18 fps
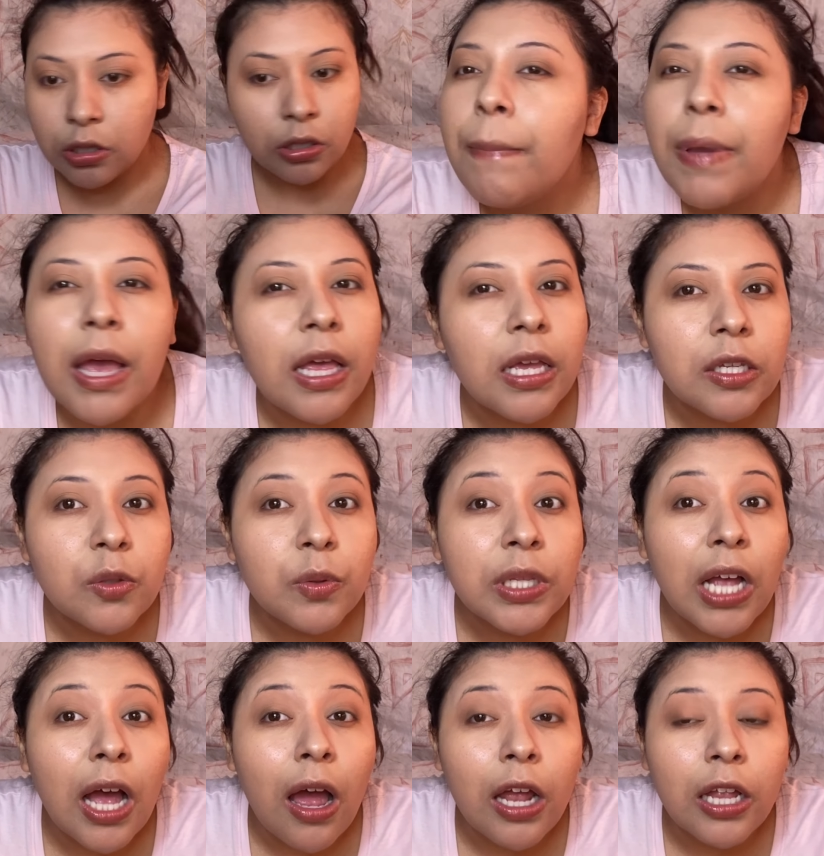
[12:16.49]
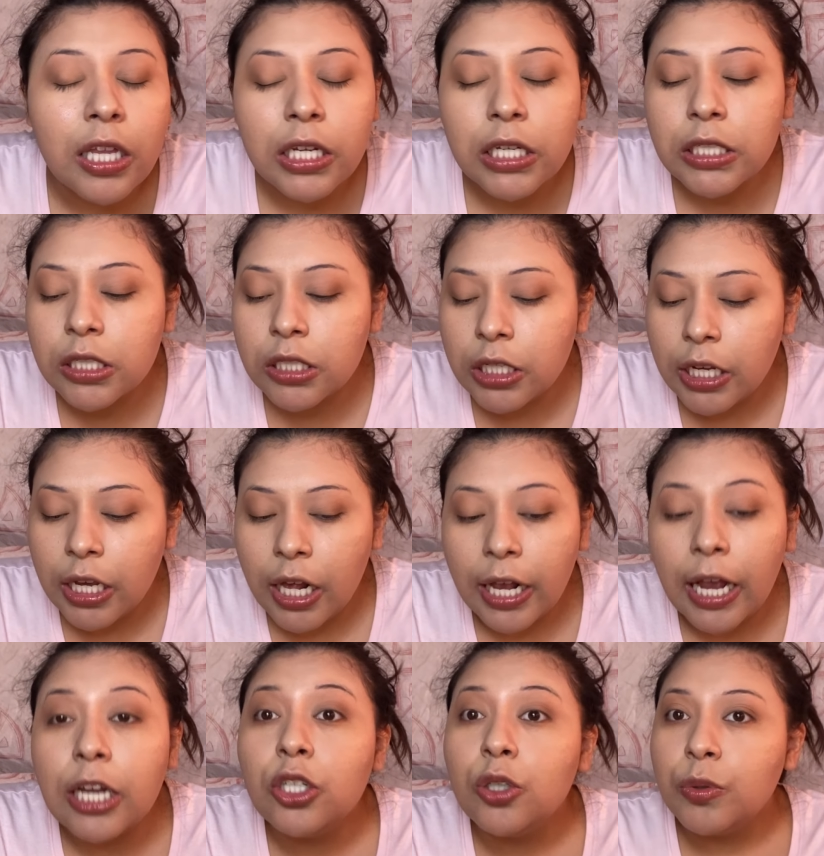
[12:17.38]
That is what the eye look is looking
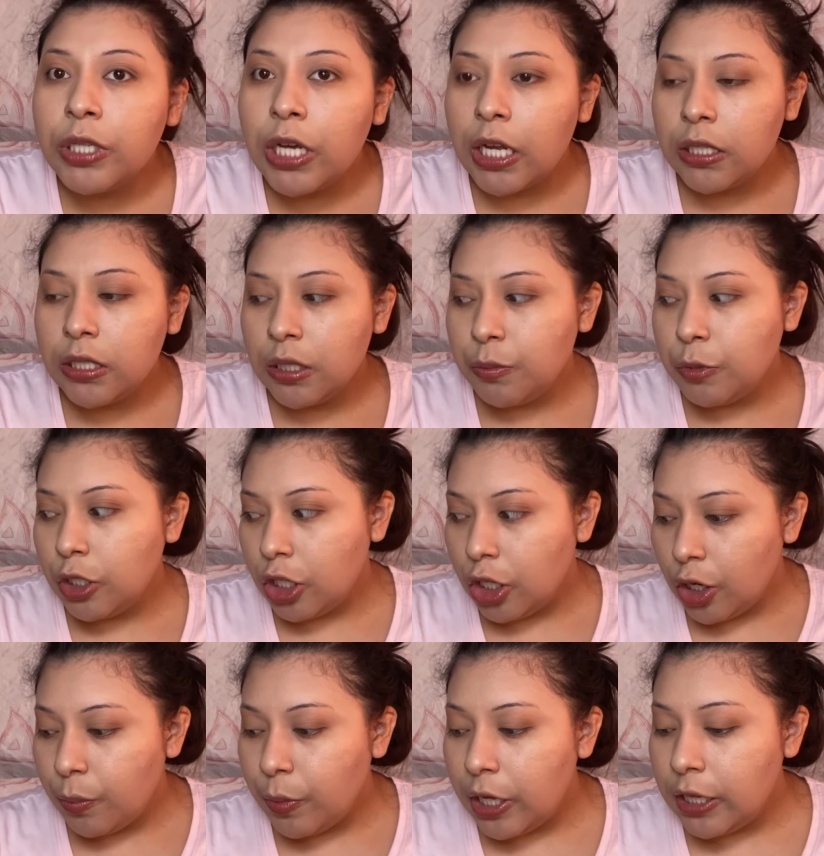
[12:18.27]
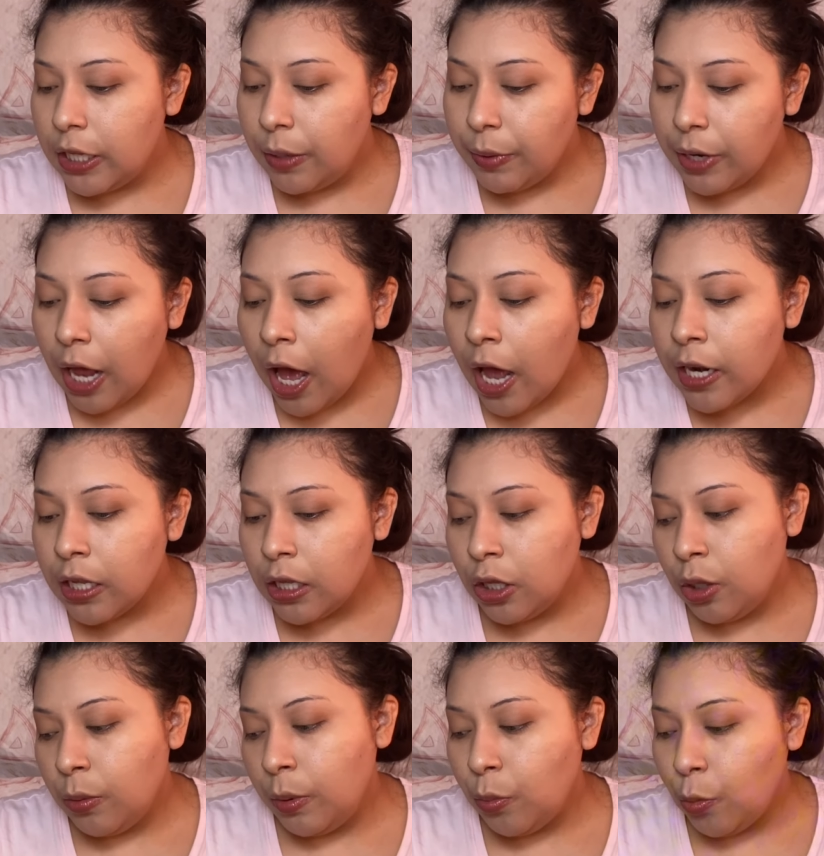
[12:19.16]
like. I do want to add some glitter, but I think I'm going to add it a
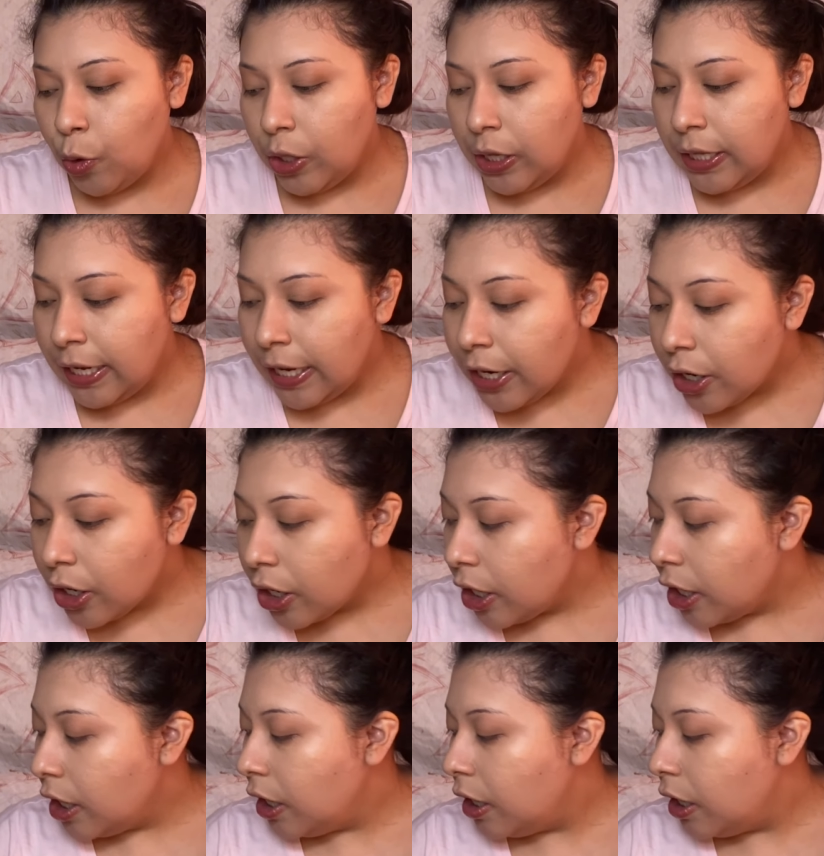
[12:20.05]
little bit more later.